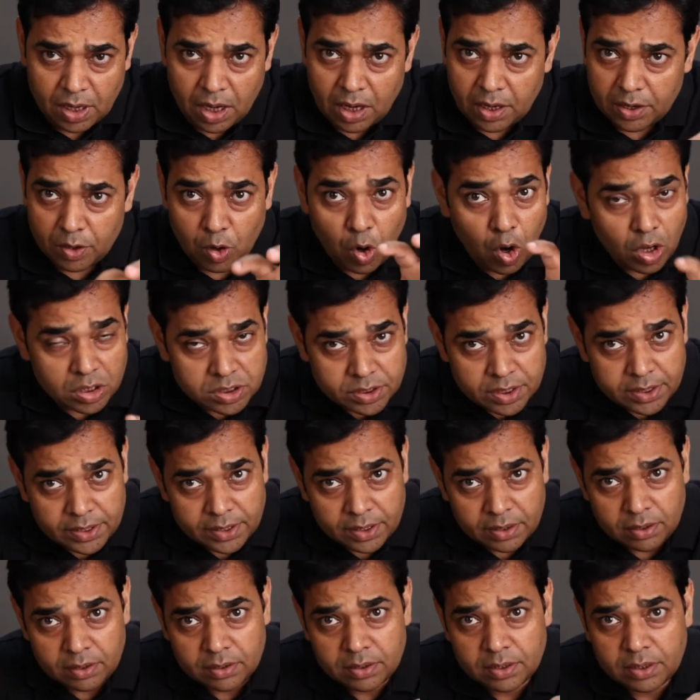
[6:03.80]
are
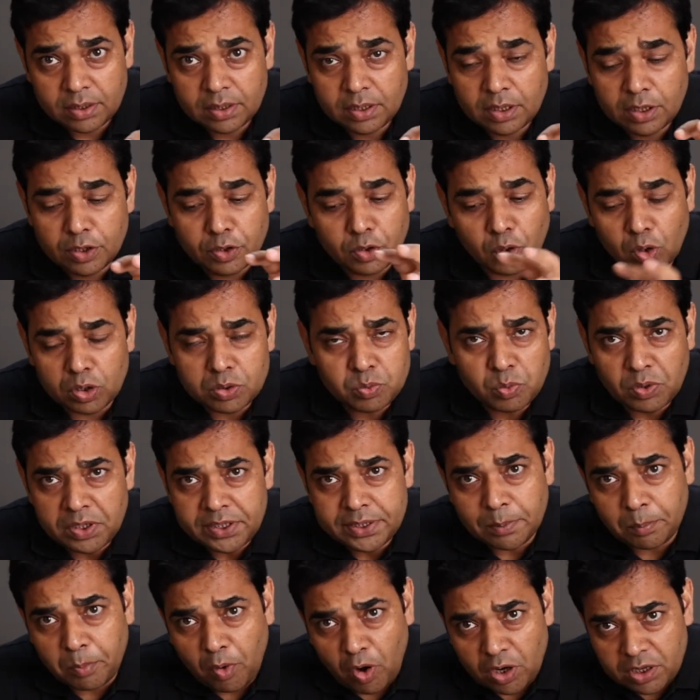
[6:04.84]
costlier. Not only
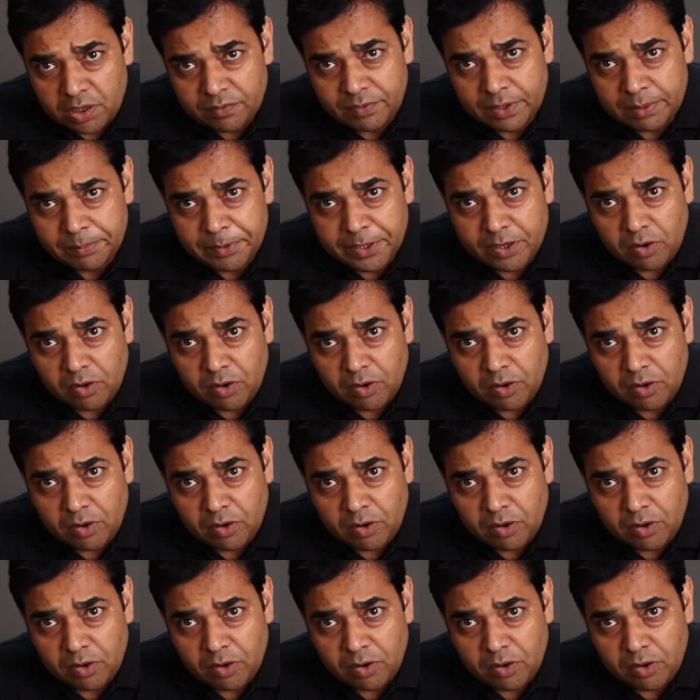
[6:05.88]
the body will be